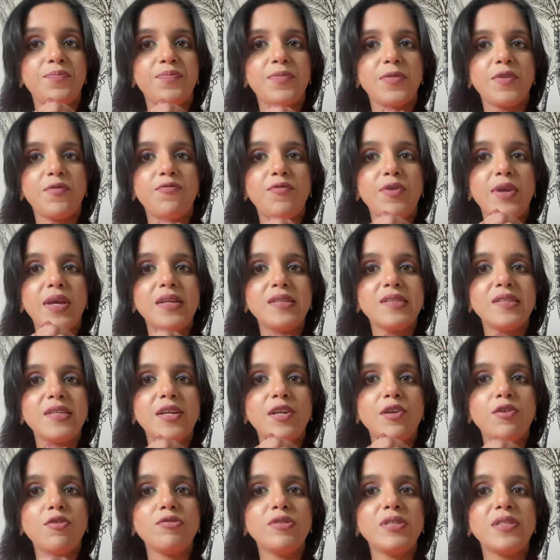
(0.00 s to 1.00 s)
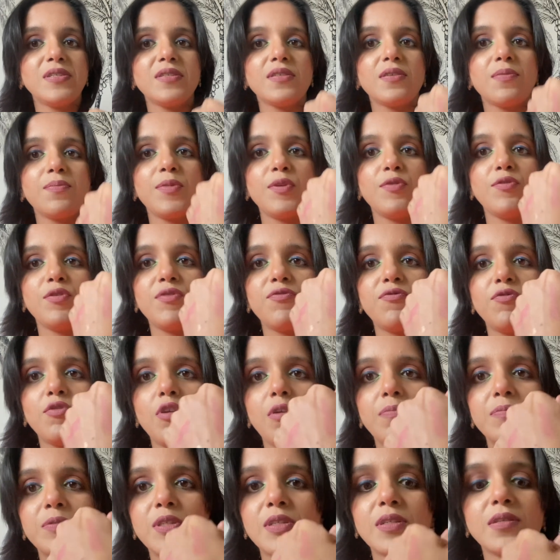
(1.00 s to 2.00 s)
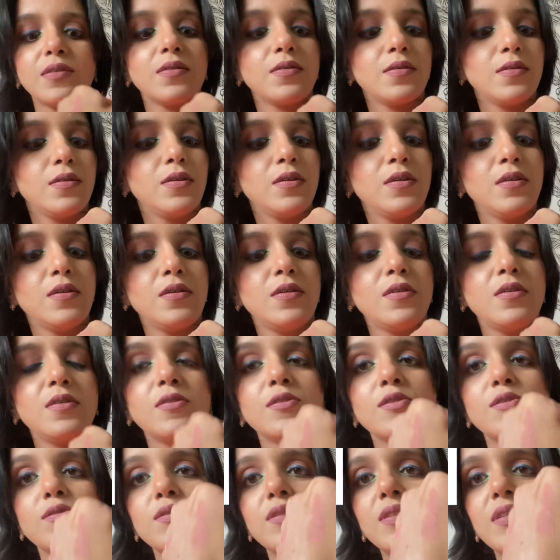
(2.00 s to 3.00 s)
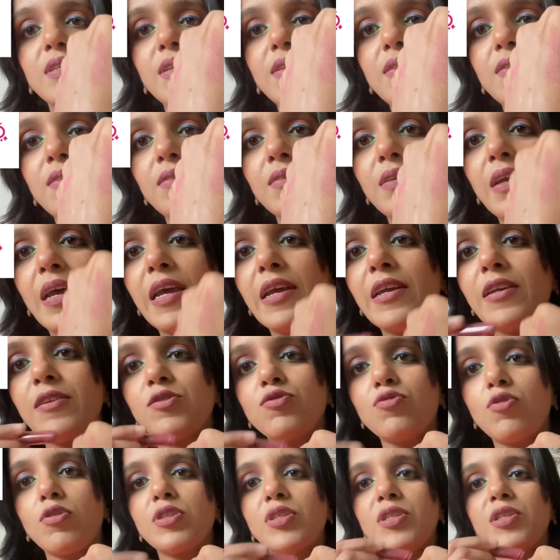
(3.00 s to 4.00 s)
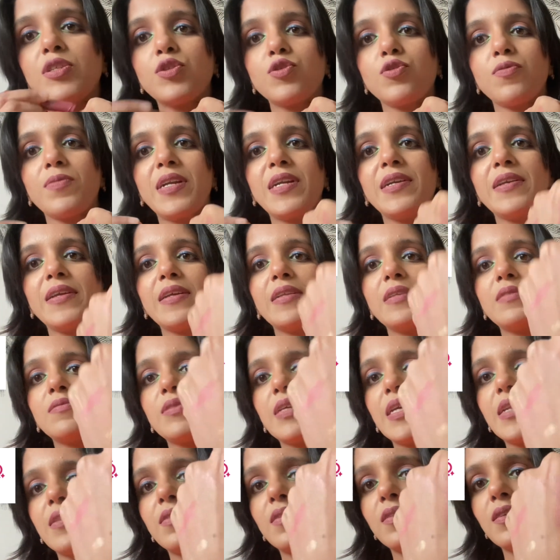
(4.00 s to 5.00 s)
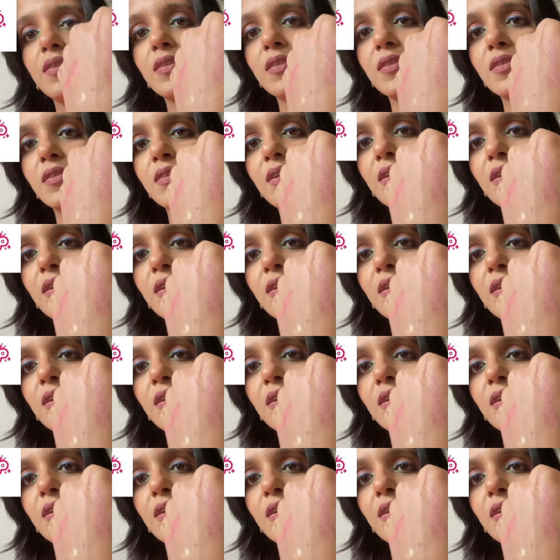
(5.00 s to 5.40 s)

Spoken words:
fair skin tones, it's a beautiful option. So see, I swatched it so many times. Then this is the